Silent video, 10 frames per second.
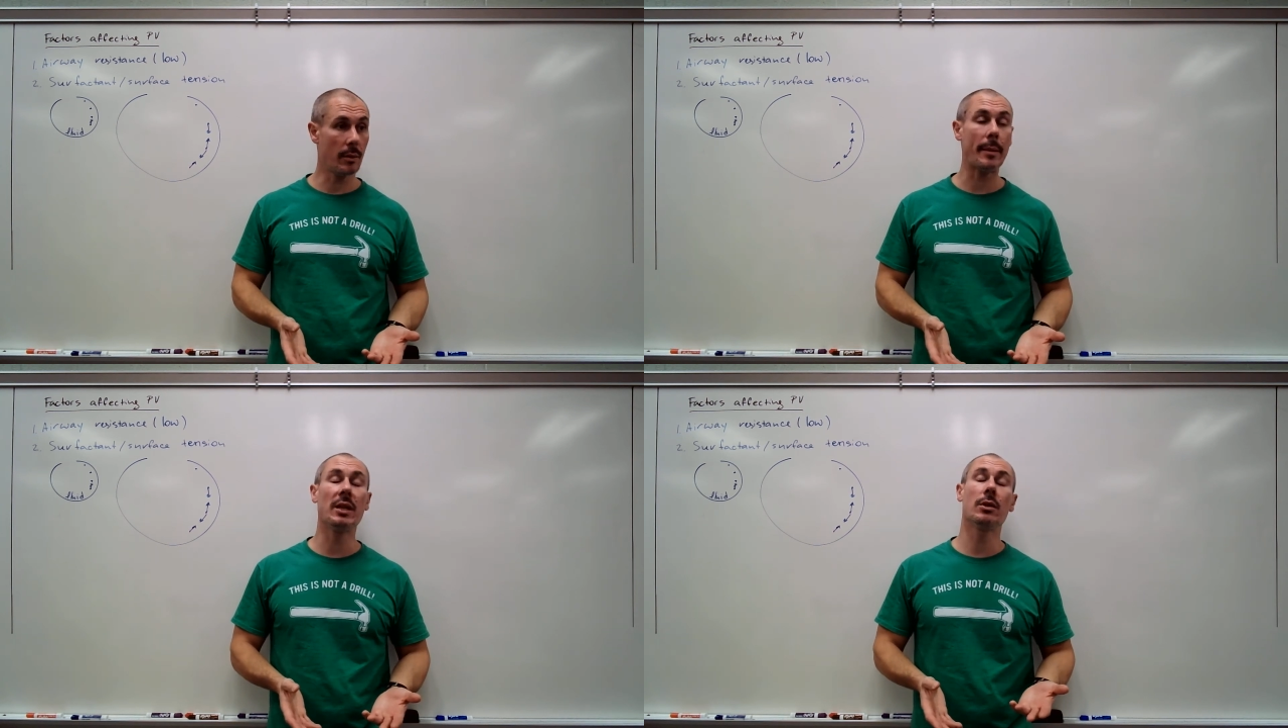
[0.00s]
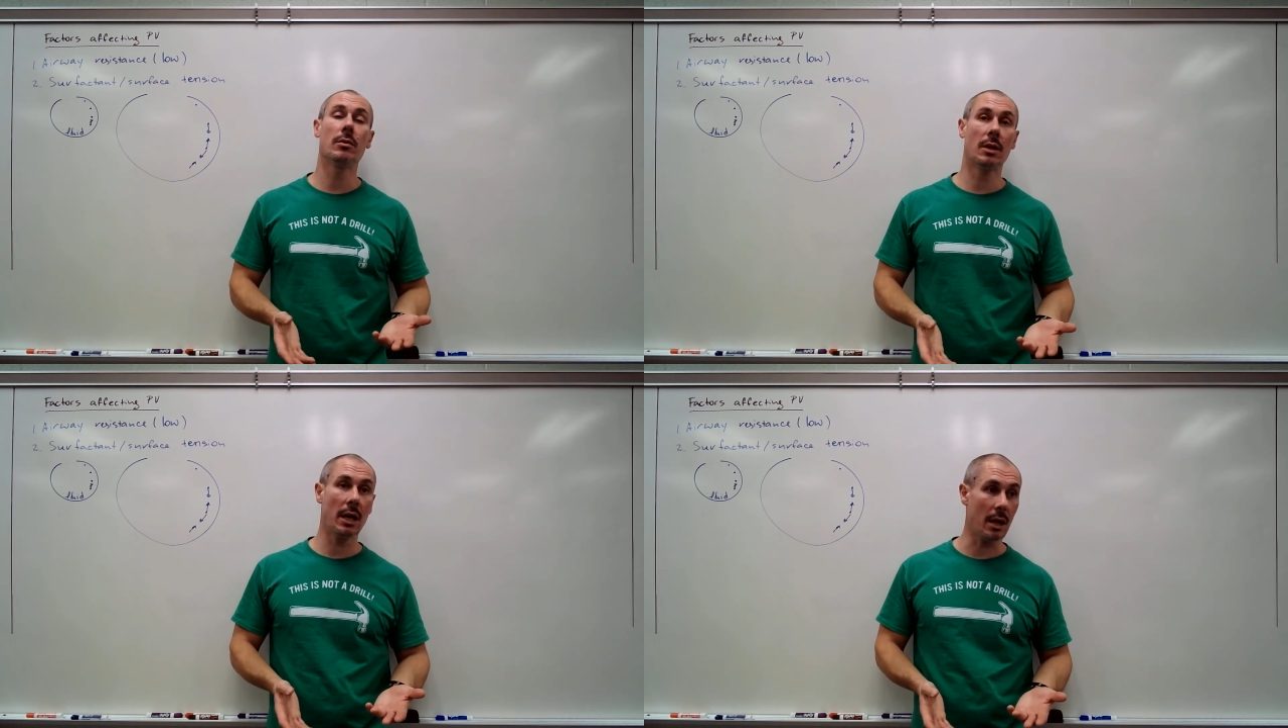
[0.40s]
I mean, you
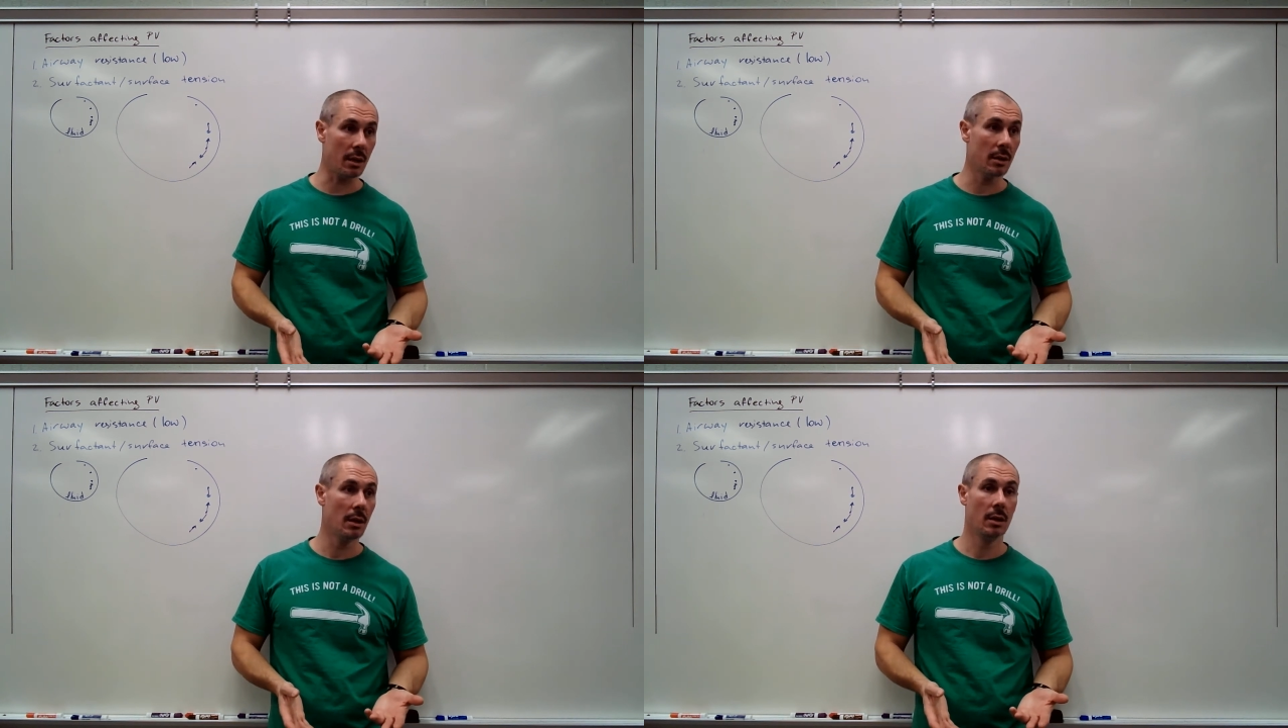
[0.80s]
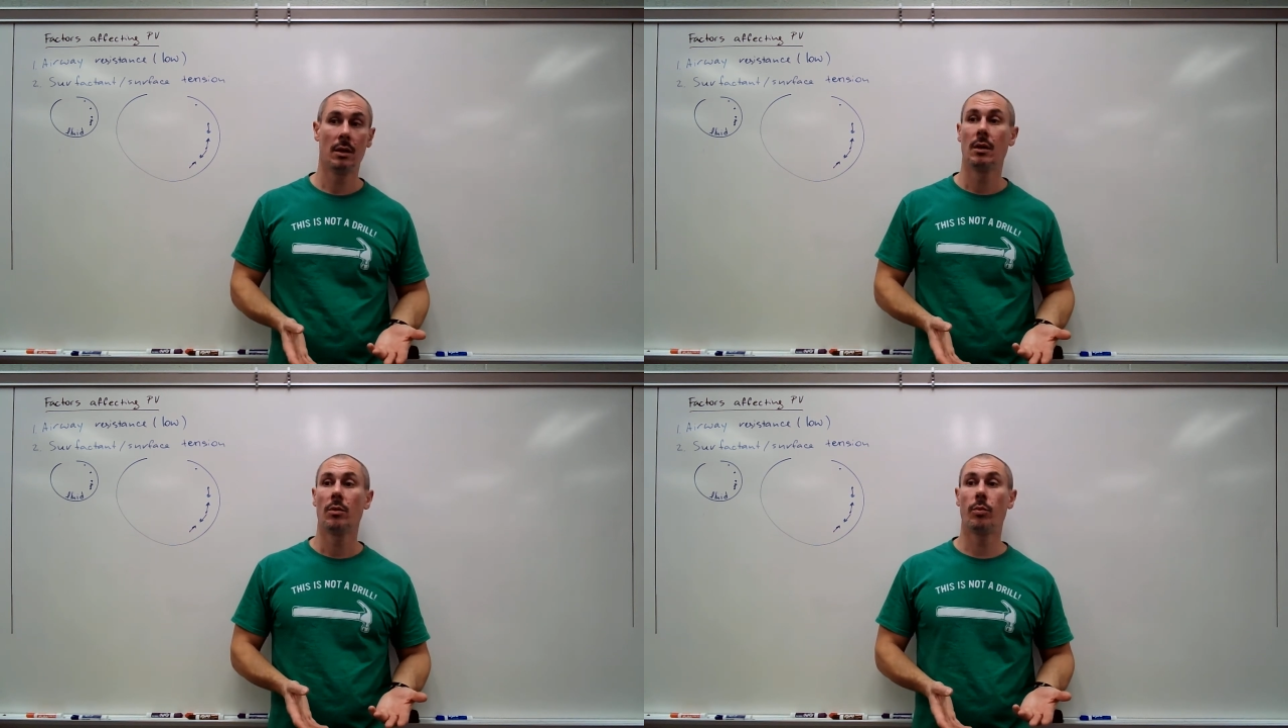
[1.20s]
can,
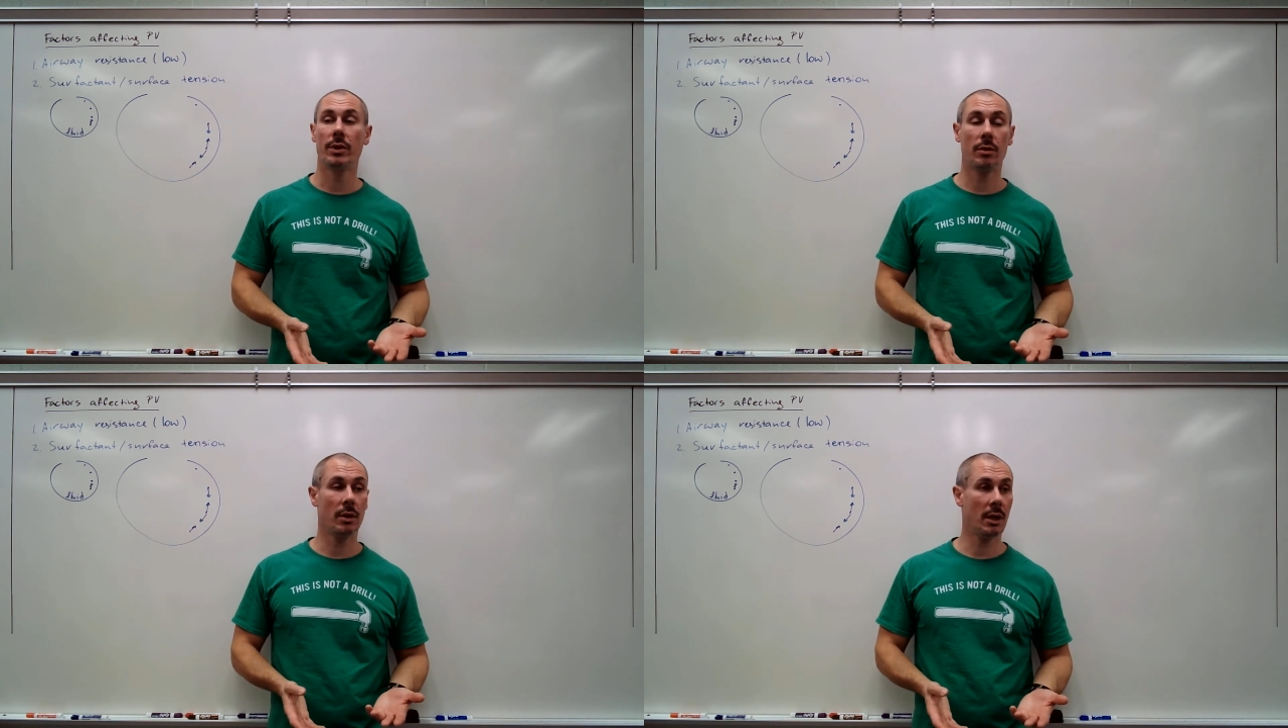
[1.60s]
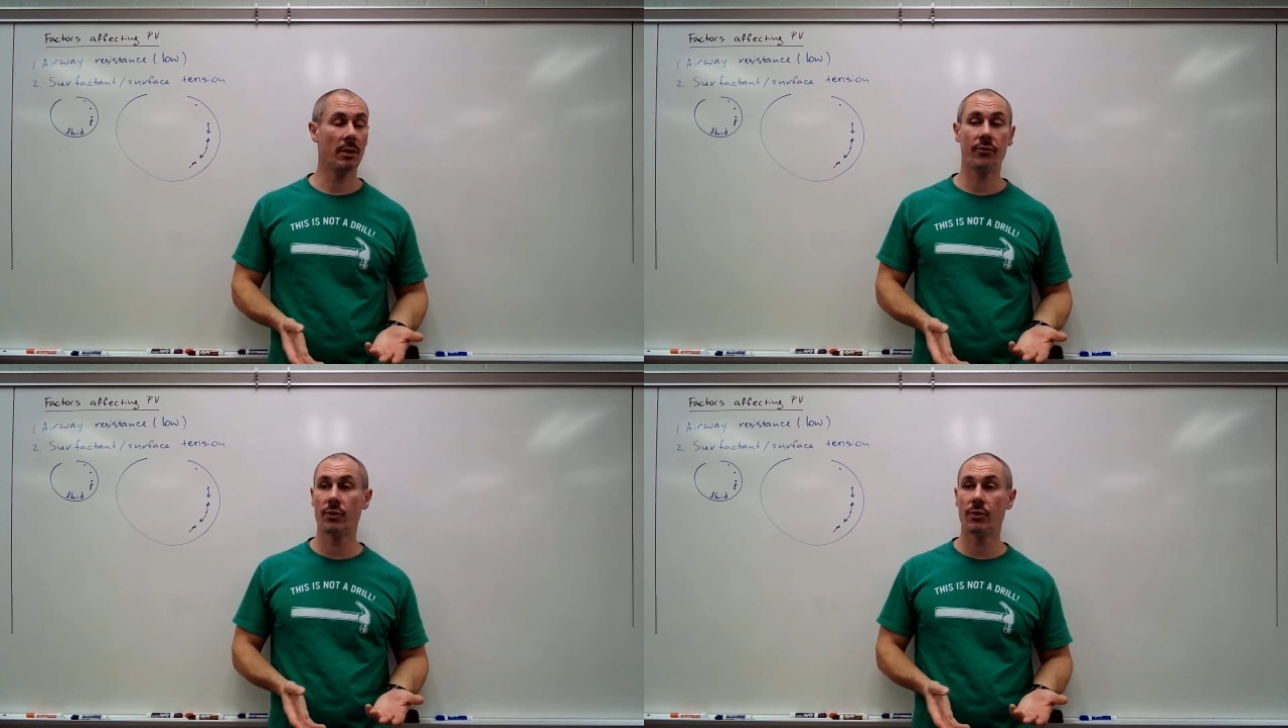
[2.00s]
but you have